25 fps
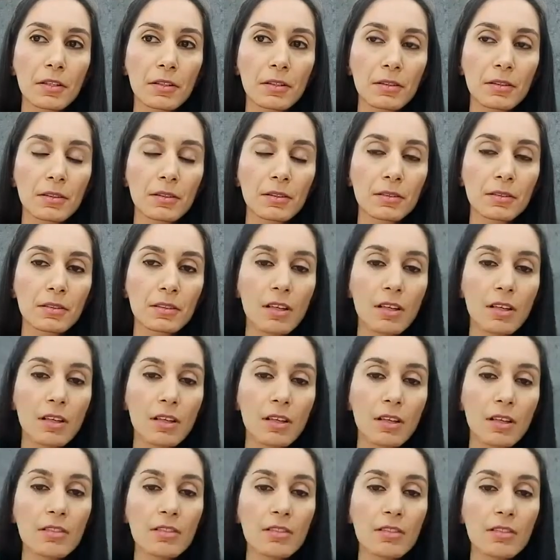
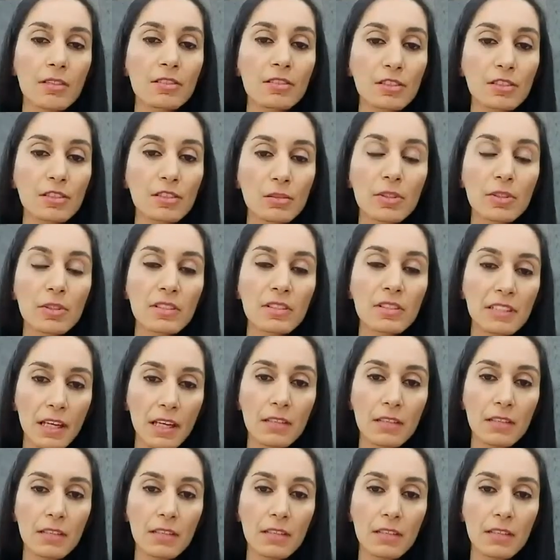Customers,
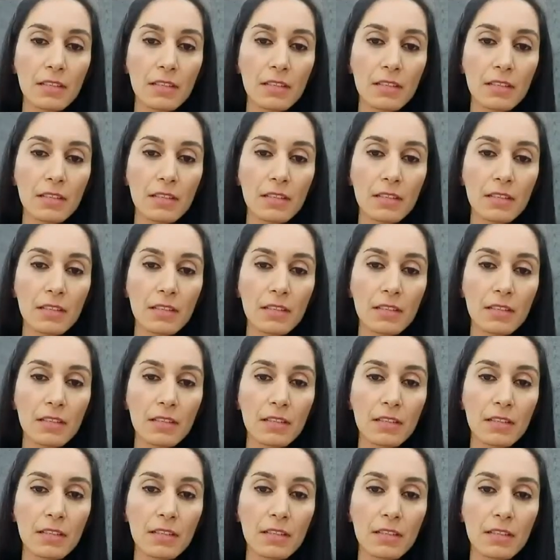yes. We
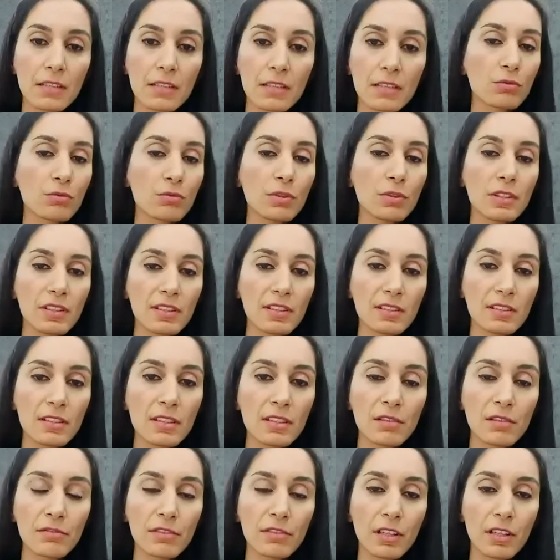usually
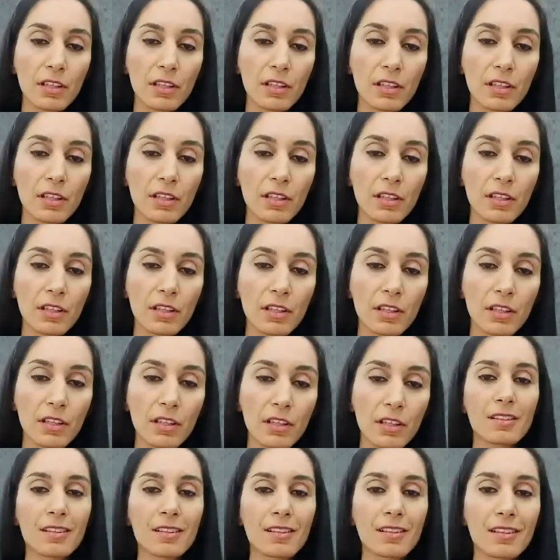receive a lot of
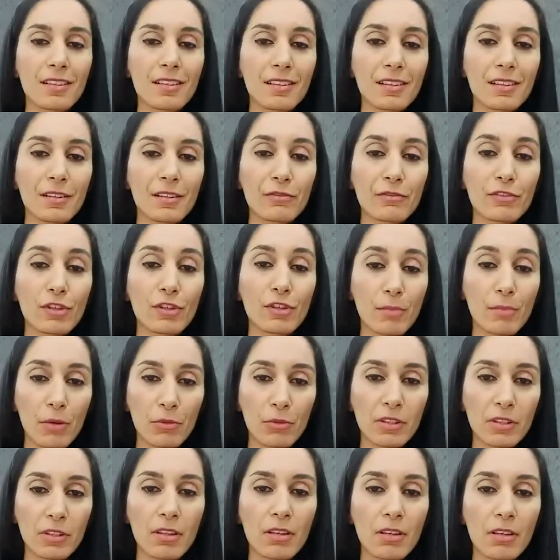feedbacks
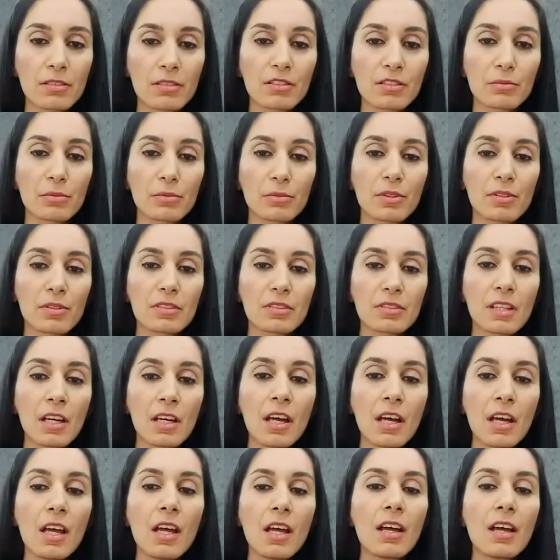from our
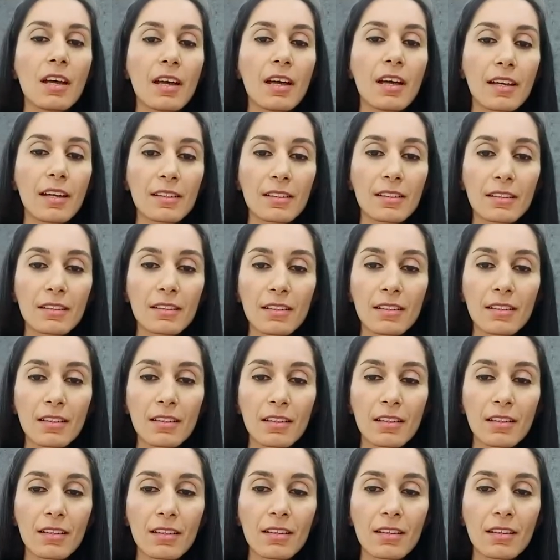customers, and
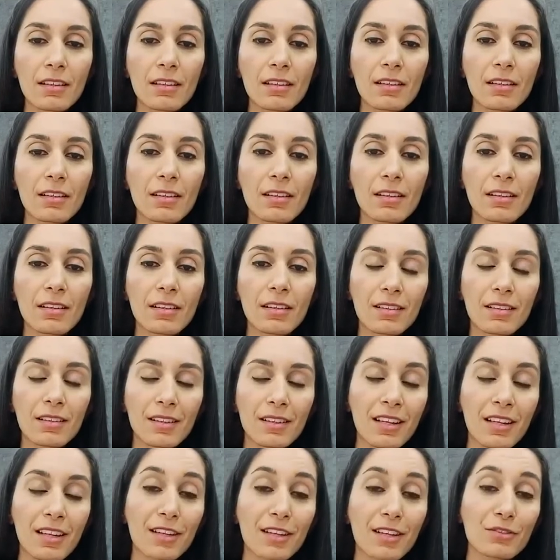
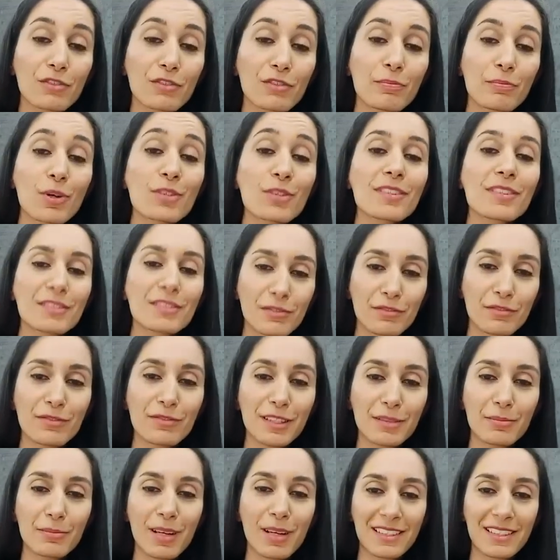a lot of positive
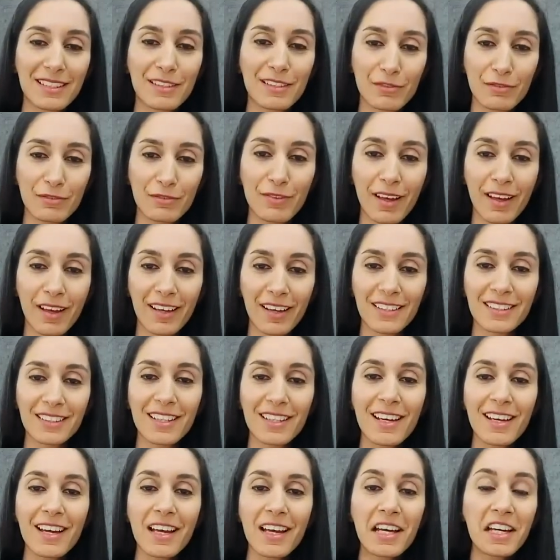feedbacks. In fact,
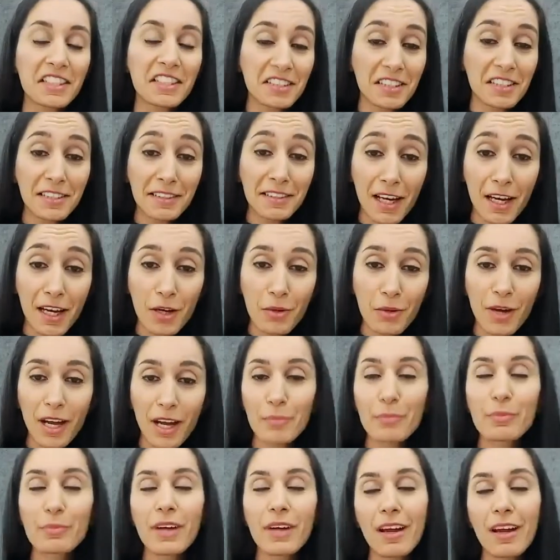till now, I'm
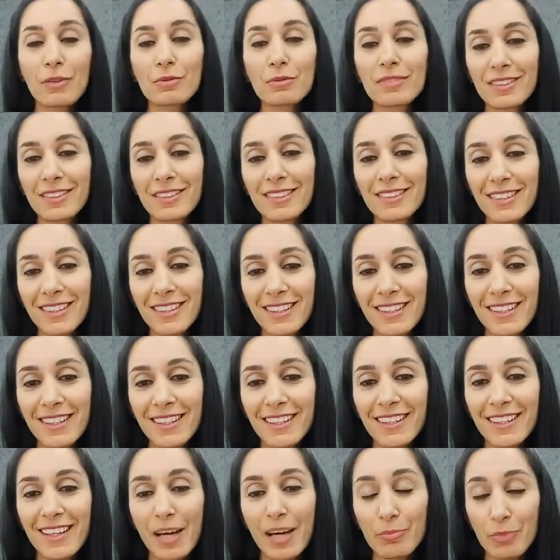proud.
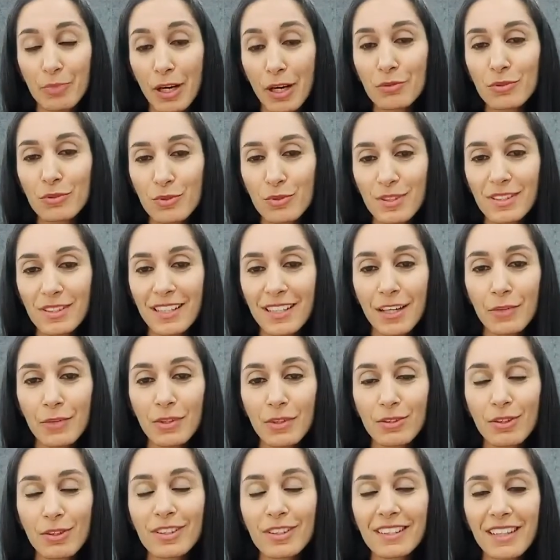I'm proud to say we
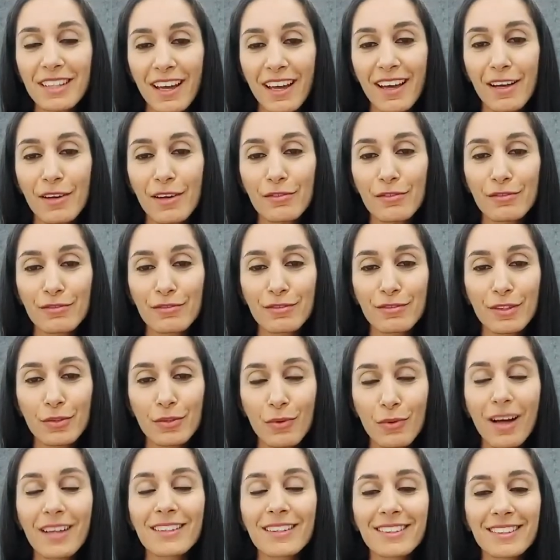don't have
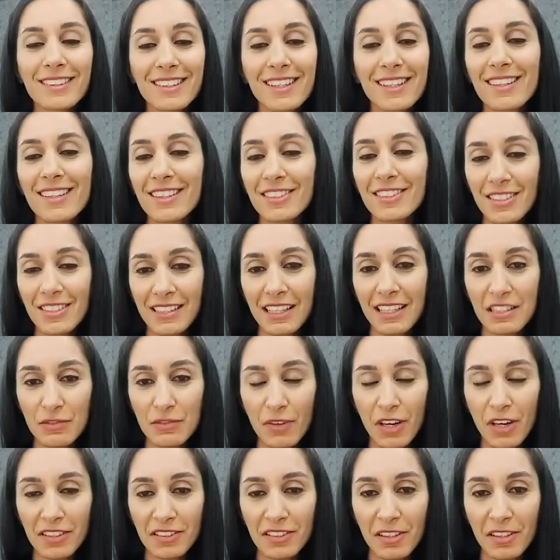one
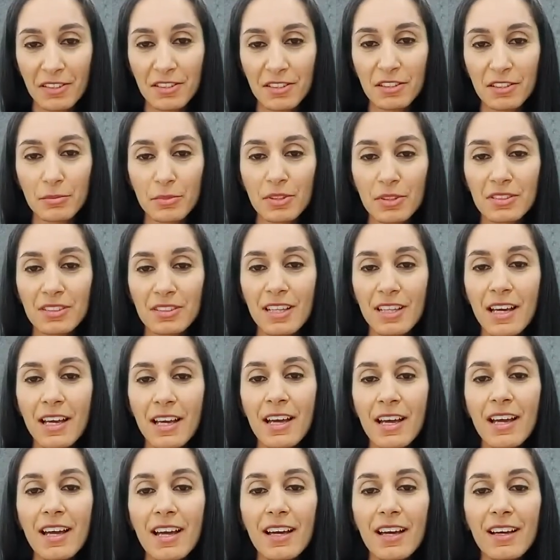dissatisfied customers,
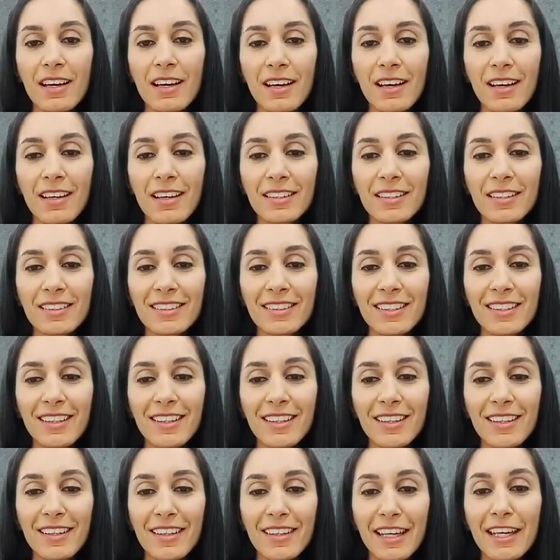and
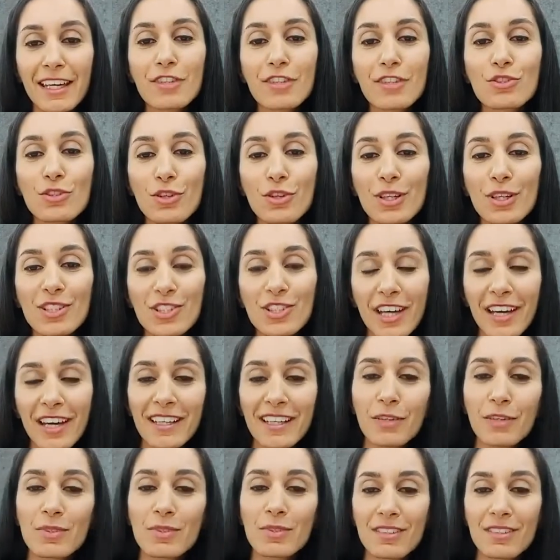they enjoy
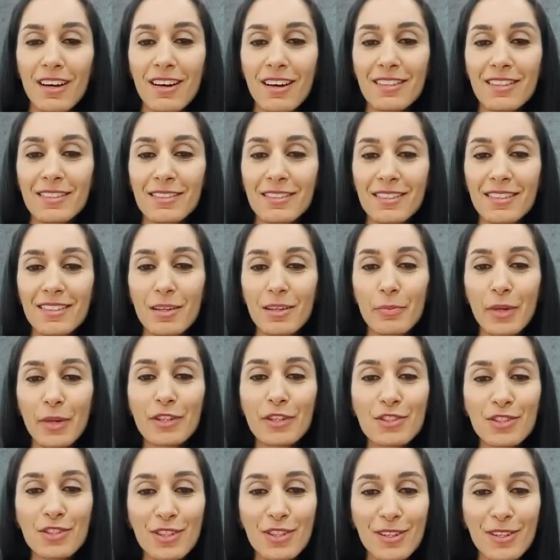sharing with us
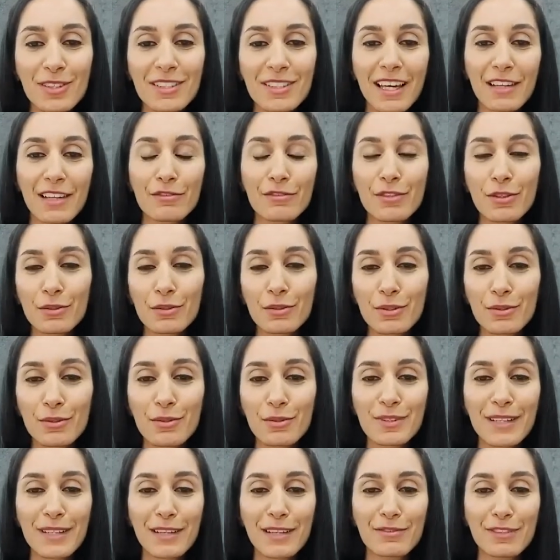pictures and
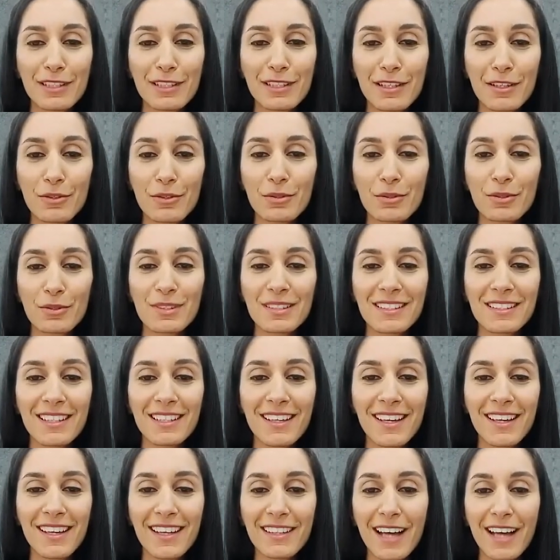photos and videos
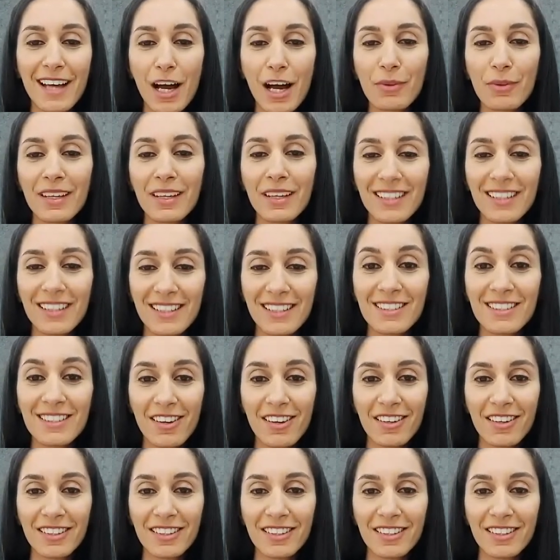and how their kids are